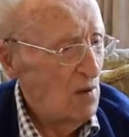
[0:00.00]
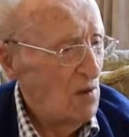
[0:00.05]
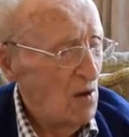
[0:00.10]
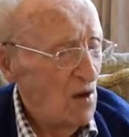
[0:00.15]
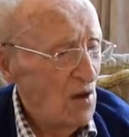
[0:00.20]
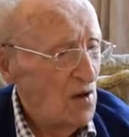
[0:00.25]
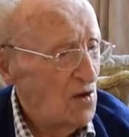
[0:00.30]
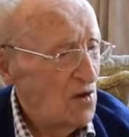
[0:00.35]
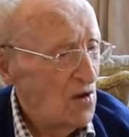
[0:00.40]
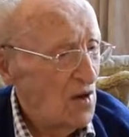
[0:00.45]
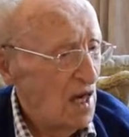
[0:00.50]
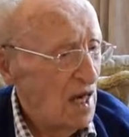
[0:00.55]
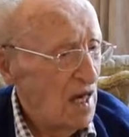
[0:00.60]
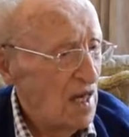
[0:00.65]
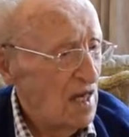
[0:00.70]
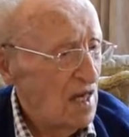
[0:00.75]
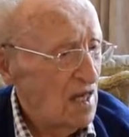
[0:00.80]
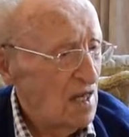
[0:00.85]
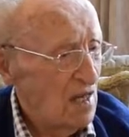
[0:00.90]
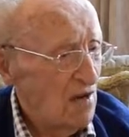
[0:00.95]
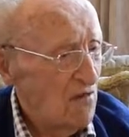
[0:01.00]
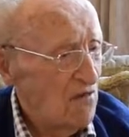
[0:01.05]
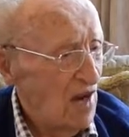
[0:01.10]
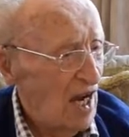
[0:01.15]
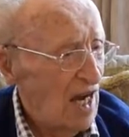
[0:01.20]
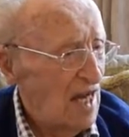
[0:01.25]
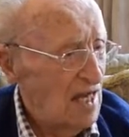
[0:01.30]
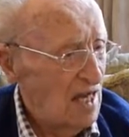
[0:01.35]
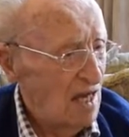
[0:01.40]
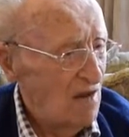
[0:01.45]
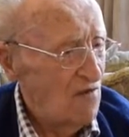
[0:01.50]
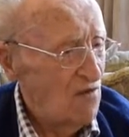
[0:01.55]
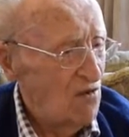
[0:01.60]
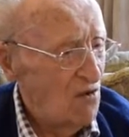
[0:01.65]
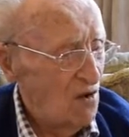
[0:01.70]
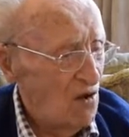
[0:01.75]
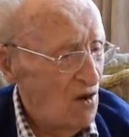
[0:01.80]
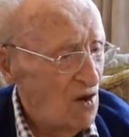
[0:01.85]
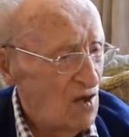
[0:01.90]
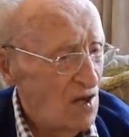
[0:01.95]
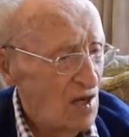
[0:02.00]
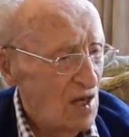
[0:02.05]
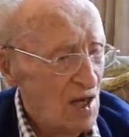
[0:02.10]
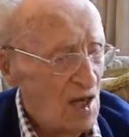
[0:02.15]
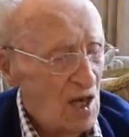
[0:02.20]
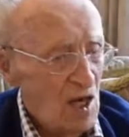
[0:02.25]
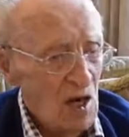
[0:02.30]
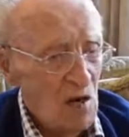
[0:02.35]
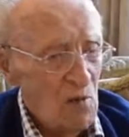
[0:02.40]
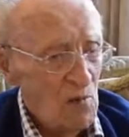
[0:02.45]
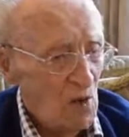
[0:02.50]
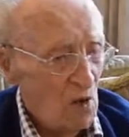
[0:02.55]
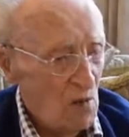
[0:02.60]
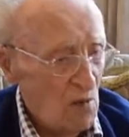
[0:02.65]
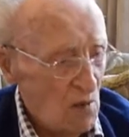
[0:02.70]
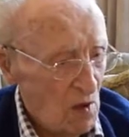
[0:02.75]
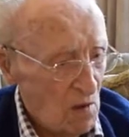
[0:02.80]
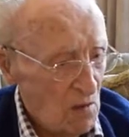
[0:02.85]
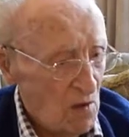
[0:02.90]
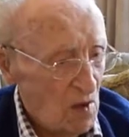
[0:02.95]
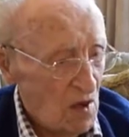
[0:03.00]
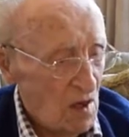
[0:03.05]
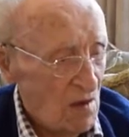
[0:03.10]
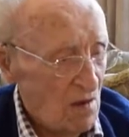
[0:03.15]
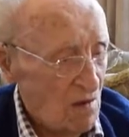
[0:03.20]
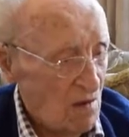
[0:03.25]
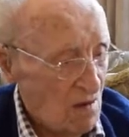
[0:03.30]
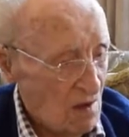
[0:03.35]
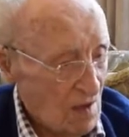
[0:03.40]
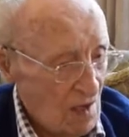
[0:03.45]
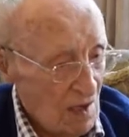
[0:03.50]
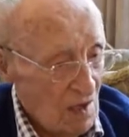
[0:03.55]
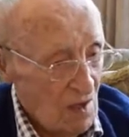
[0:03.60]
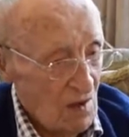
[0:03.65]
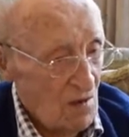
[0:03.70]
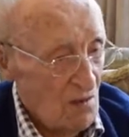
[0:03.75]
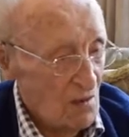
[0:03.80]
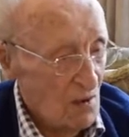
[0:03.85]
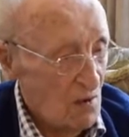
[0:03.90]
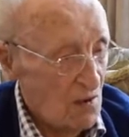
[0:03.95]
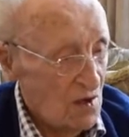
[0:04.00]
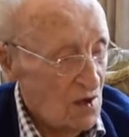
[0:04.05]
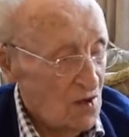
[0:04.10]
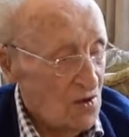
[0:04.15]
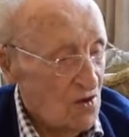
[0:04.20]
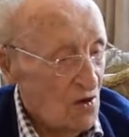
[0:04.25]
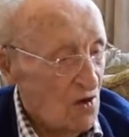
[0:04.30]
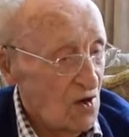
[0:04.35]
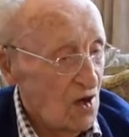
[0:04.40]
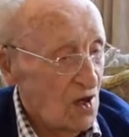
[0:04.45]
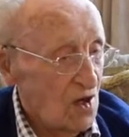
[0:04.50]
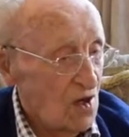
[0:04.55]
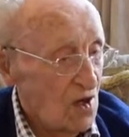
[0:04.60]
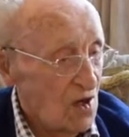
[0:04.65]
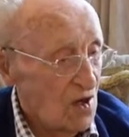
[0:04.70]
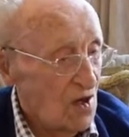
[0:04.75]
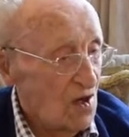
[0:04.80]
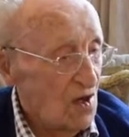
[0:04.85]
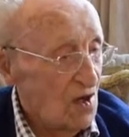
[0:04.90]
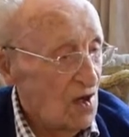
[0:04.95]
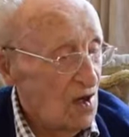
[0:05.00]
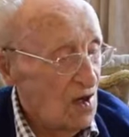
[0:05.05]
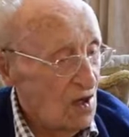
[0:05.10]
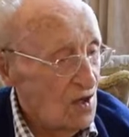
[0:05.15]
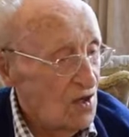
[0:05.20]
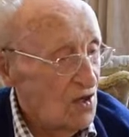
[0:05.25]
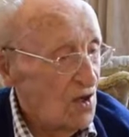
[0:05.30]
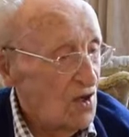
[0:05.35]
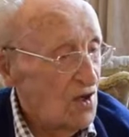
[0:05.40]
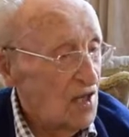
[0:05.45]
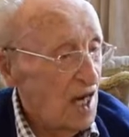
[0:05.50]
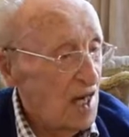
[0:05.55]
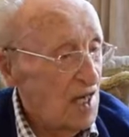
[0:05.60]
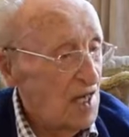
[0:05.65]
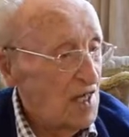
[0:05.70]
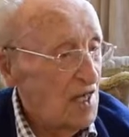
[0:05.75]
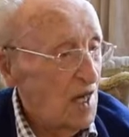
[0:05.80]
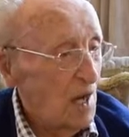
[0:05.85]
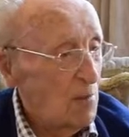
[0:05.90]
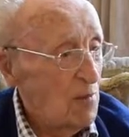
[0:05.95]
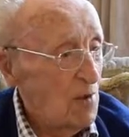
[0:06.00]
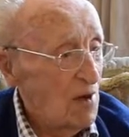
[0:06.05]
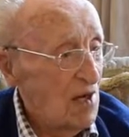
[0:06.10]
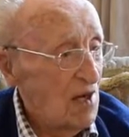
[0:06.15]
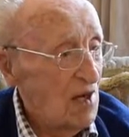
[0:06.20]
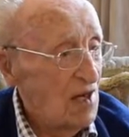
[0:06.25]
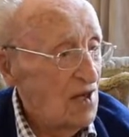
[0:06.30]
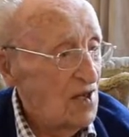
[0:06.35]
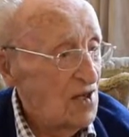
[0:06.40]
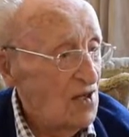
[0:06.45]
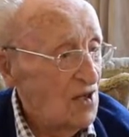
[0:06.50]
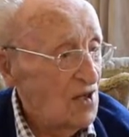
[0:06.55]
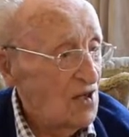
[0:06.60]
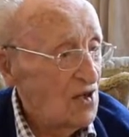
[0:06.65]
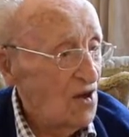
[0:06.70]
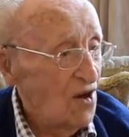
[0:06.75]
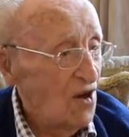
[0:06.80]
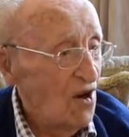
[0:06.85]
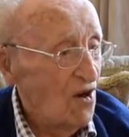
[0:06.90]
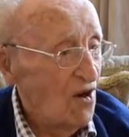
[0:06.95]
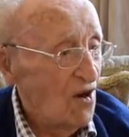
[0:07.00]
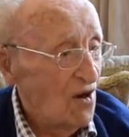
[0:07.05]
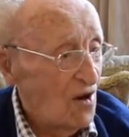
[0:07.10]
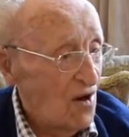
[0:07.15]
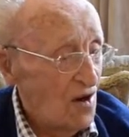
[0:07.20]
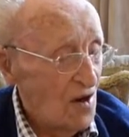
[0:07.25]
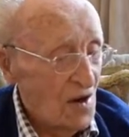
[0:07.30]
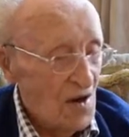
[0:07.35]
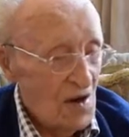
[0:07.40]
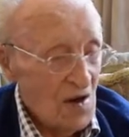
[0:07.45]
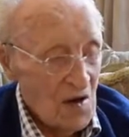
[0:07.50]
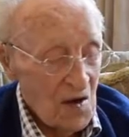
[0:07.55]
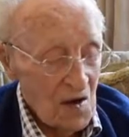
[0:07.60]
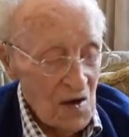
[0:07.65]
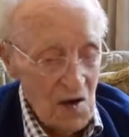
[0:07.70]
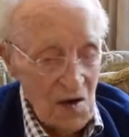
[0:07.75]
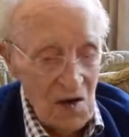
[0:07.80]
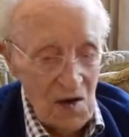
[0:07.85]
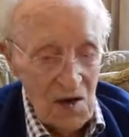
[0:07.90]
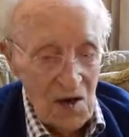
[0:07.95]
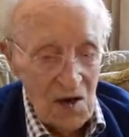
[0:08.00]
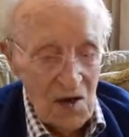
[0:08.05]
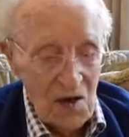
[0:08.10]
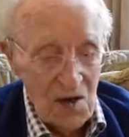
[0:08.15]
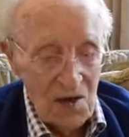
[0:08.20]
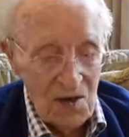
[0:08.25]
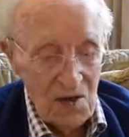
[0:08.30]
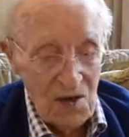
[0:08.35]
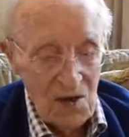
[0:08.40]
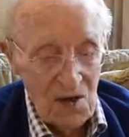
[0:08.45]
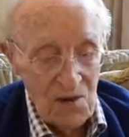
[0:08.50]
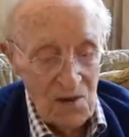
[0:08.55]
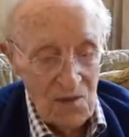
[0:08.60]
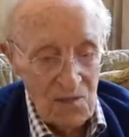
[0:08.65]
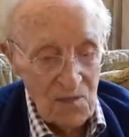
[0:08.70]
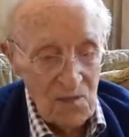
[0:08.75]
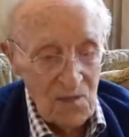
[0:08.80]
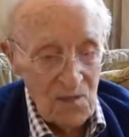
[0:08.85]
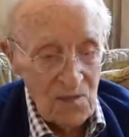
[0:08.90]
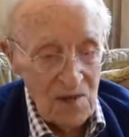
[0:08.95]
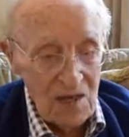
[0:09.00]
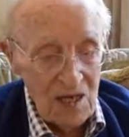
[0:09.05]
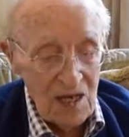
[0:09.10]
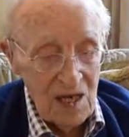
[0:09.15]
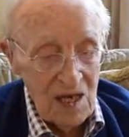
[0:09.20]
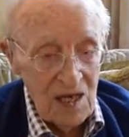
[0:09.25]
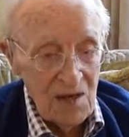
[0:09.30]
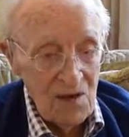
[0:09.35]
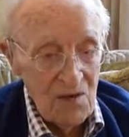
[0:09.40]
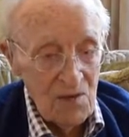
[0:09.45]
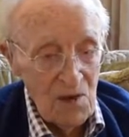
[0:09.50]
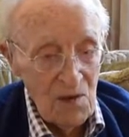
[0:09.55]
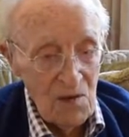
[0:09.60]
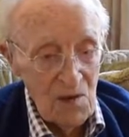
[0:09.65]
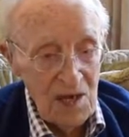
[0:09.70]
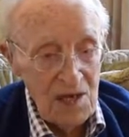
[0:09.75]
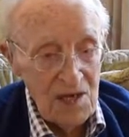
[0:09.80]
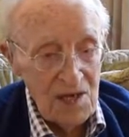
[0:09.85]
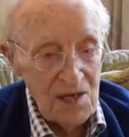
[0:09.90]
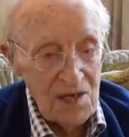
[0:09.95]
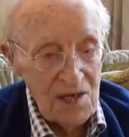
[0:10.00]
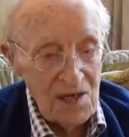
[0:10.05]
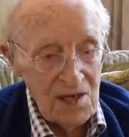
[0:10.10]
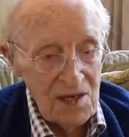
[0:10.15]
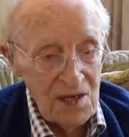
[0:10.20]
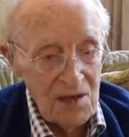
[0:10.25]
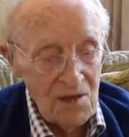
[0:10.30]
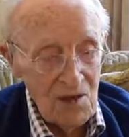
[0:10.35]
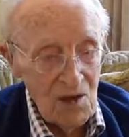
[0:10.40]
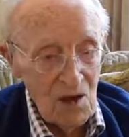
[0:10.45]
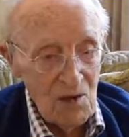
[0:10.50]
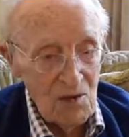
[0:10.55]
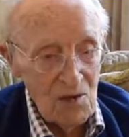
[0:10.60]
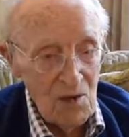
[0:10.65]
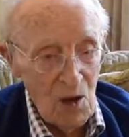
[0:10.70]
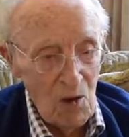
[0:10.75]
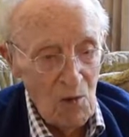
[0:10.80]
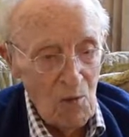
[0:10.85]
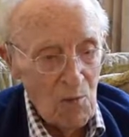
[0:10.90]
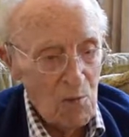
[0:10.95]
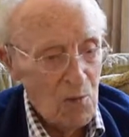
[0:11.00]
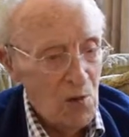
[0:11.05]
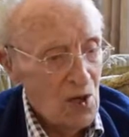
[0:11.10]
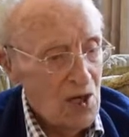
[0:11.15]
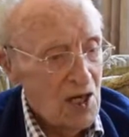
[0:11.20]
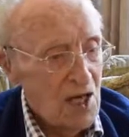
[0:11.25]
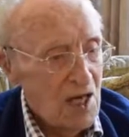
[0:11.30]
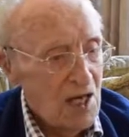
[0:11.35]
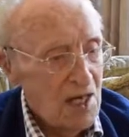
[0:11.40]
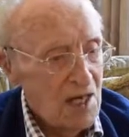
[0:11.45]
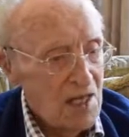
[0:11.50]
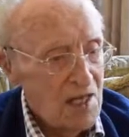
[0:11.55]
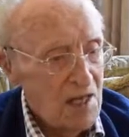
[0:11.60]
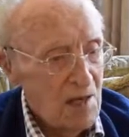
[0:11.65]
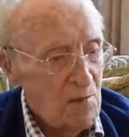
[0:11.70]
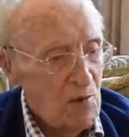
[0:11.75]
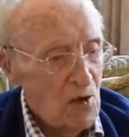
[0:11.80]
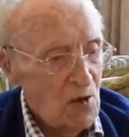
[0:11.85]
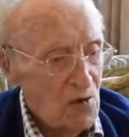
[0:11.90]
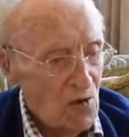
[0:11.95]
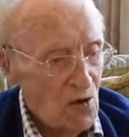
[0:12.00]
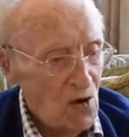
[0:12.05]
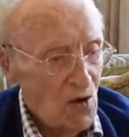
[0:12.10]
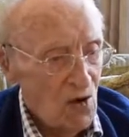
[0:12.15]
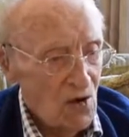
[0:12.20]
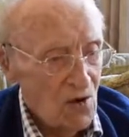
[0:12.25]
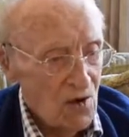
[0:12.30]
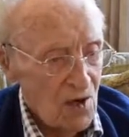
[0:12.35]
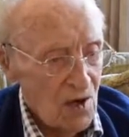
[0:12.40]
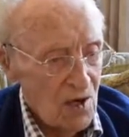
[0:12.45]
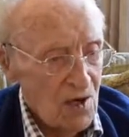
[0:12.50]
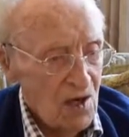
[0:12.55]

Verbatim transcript: weren't trained as a fighting force. But we were, we were instructed to shoot any Japanese you saw. So we went uh, up, up Bukit Timah Road,